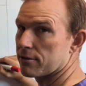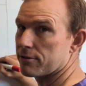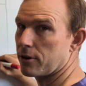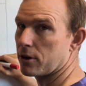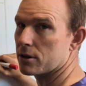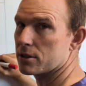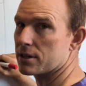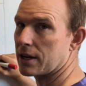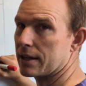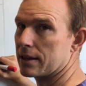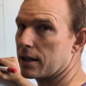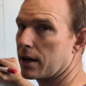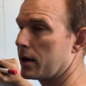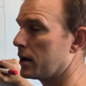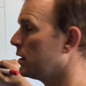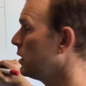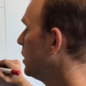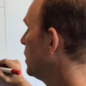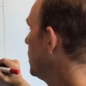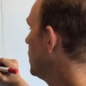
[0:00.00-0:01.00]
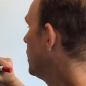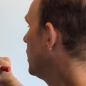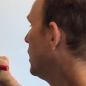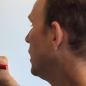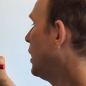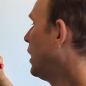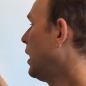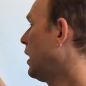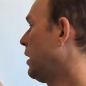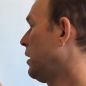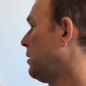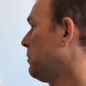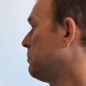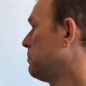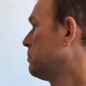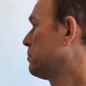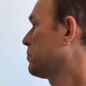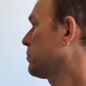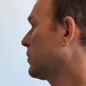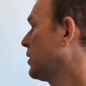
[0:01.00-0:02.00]
the far sideline.
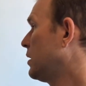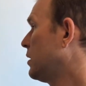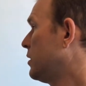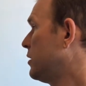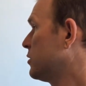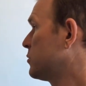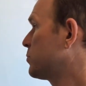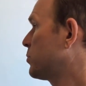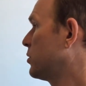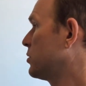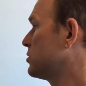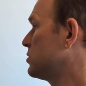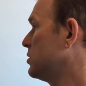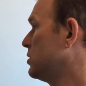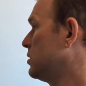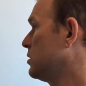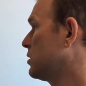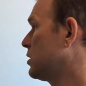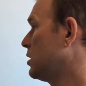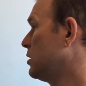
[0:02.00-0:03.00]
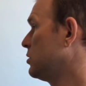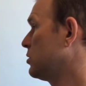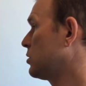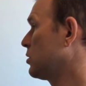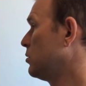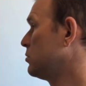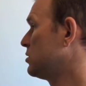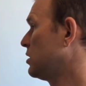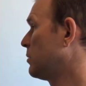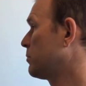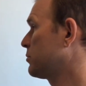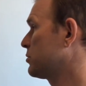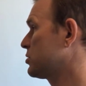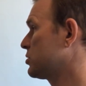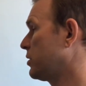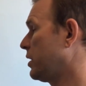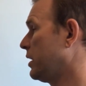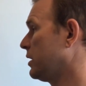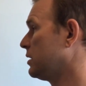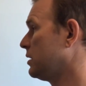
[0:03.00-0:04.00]
This person can go dump or
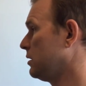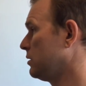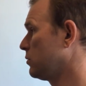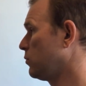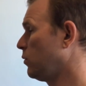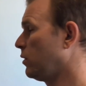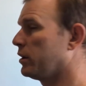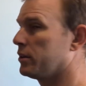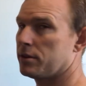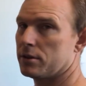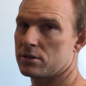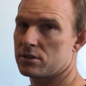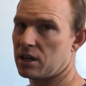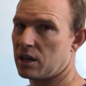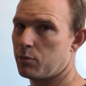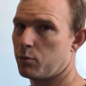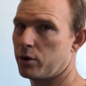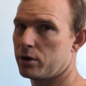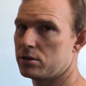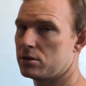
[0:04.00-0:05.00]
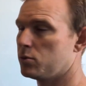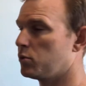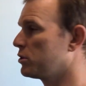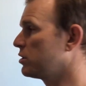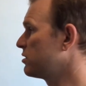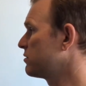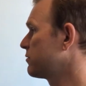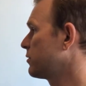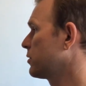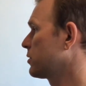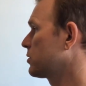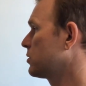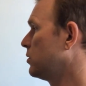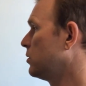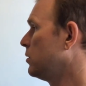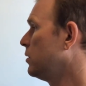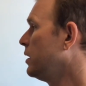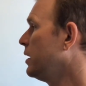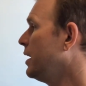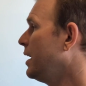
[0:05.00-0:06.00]
strike, either one, the same way as you would in a
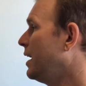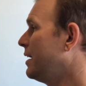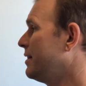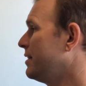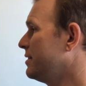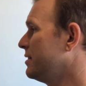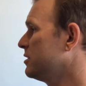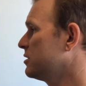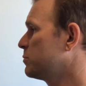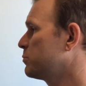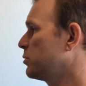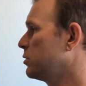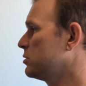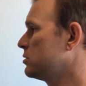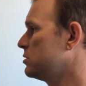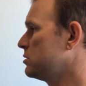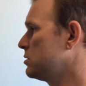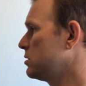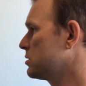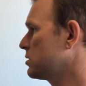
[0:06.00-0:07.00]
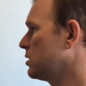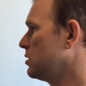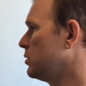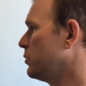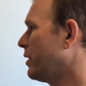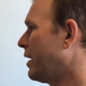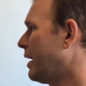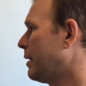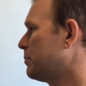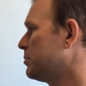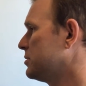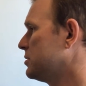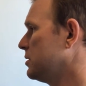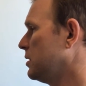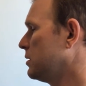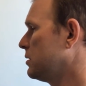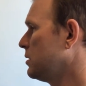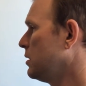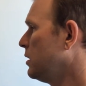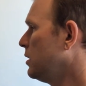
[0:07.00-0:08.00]
vertical, and then this person is just going to do
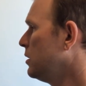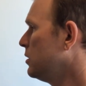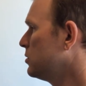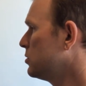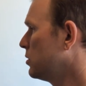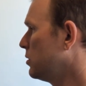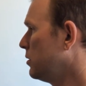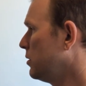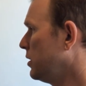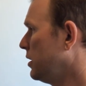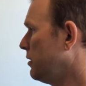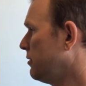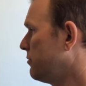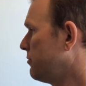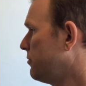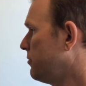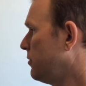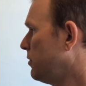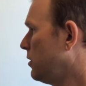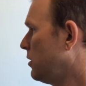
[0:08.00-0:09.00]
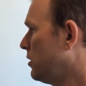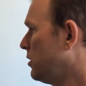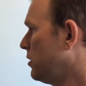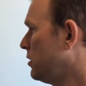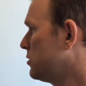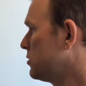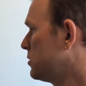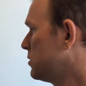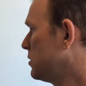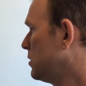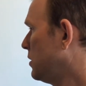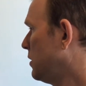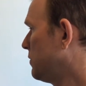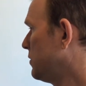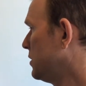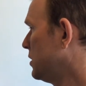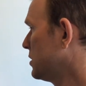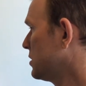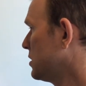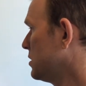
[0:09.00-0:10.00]
opposite. So if
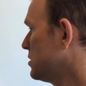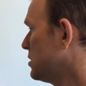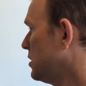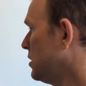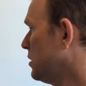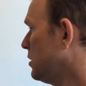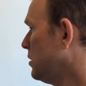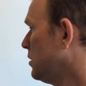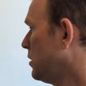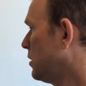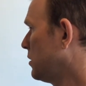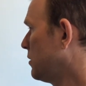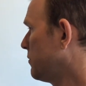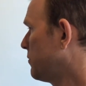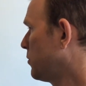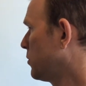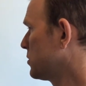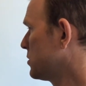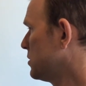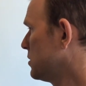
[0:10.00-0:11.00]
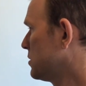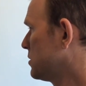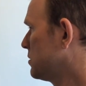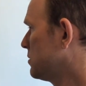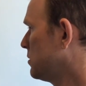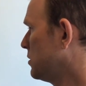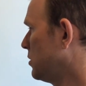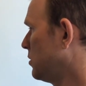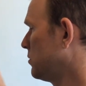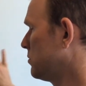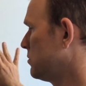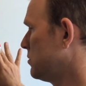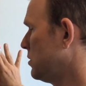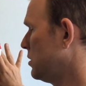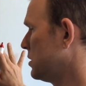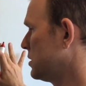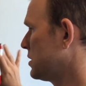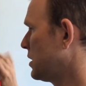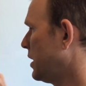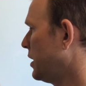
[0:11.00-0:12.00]
the disc is here and the force is
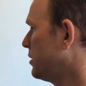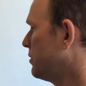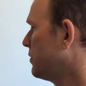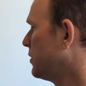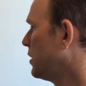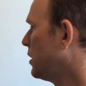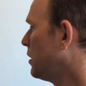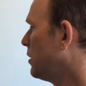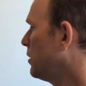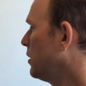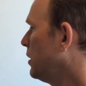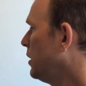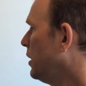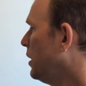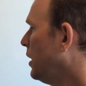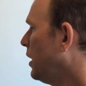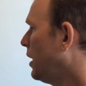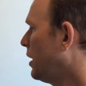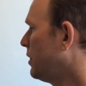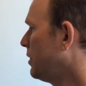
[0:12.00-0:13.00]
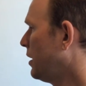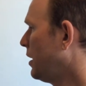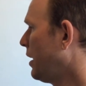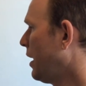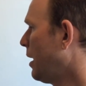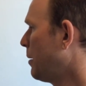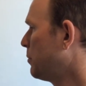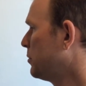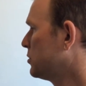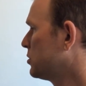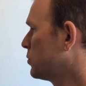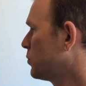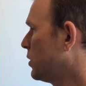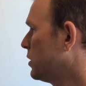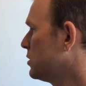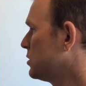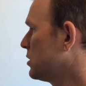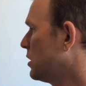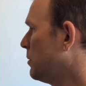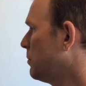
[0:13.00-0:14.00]
to the side over there, and they happen to
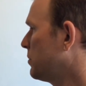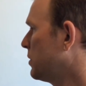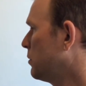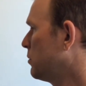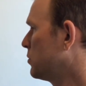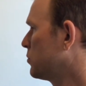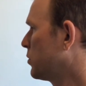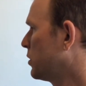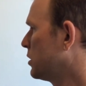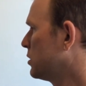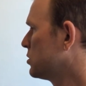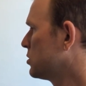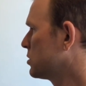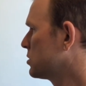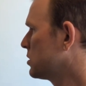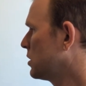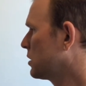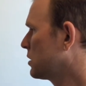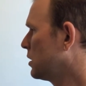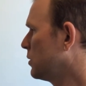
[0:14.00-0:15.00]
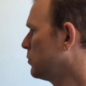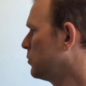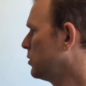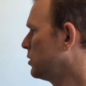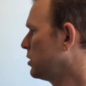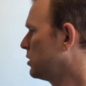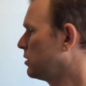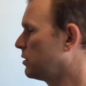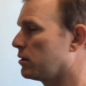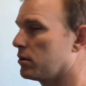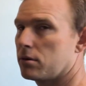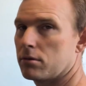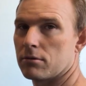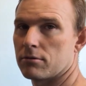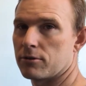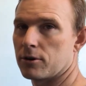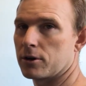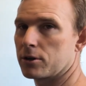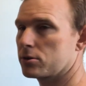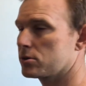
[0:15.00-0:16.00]
run dump, they would run it just like they would in a
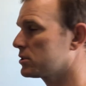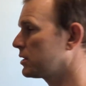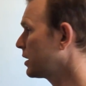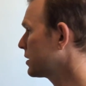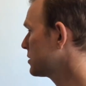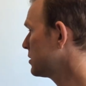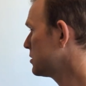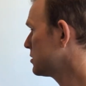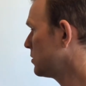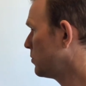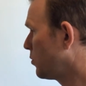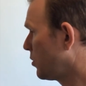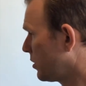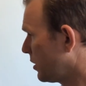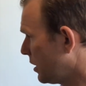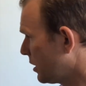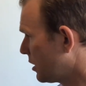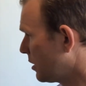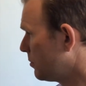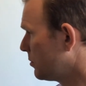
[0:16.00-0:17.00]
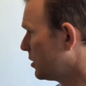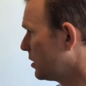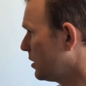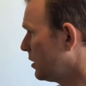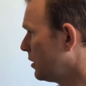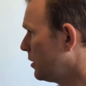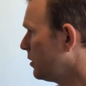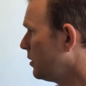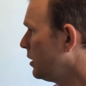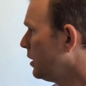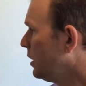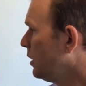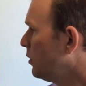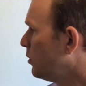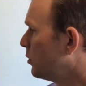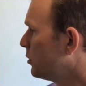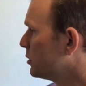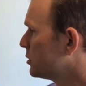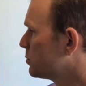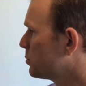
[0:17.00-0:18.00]
vertical stack system where they come to here.
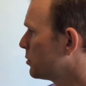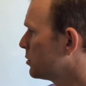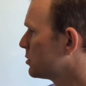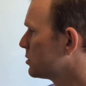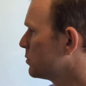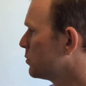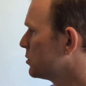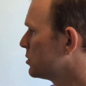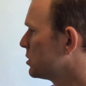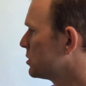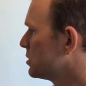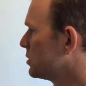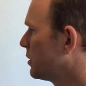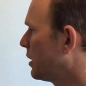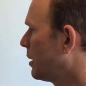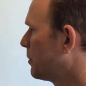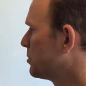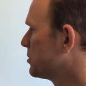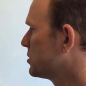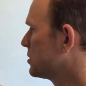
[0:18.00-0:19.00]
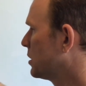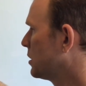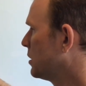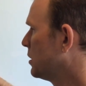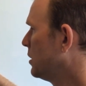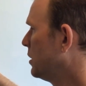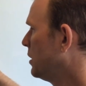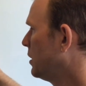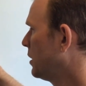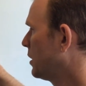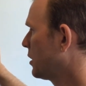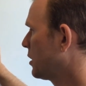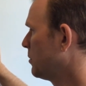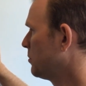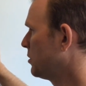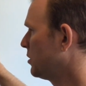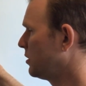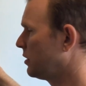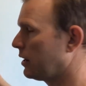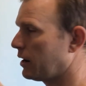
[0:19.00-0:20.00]
Well, this person would just do opposite and
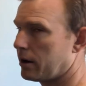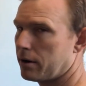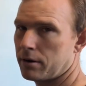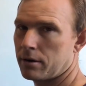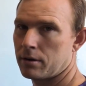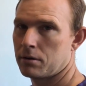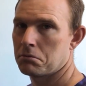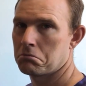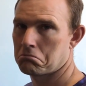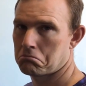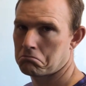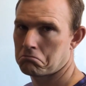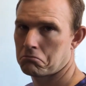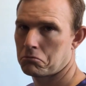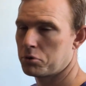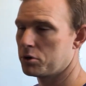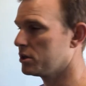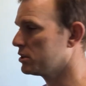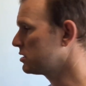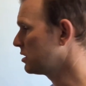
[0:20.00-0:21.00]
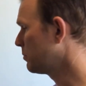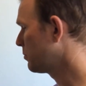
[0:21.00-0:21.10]
come to there. Pretty